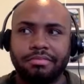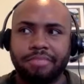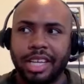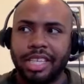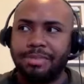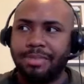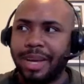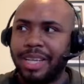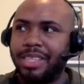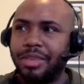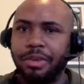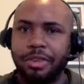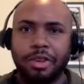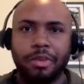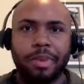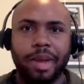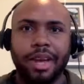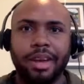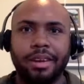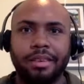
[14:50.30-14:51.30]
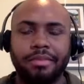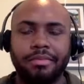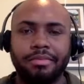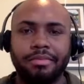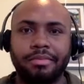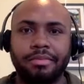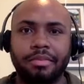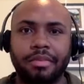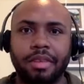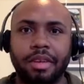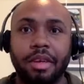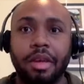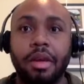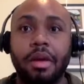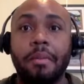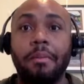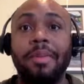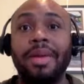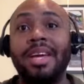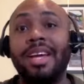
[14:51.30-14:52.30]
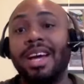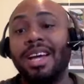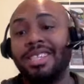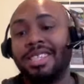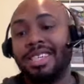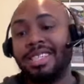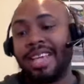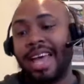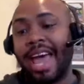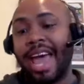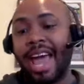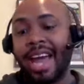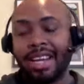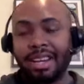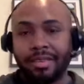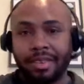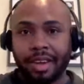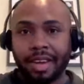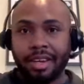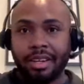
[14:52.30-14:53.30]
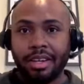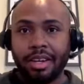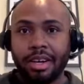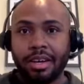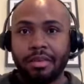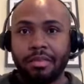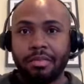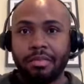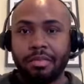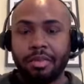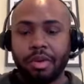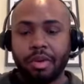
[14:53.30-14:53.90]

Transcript: That's basically what they're paying because it's active income.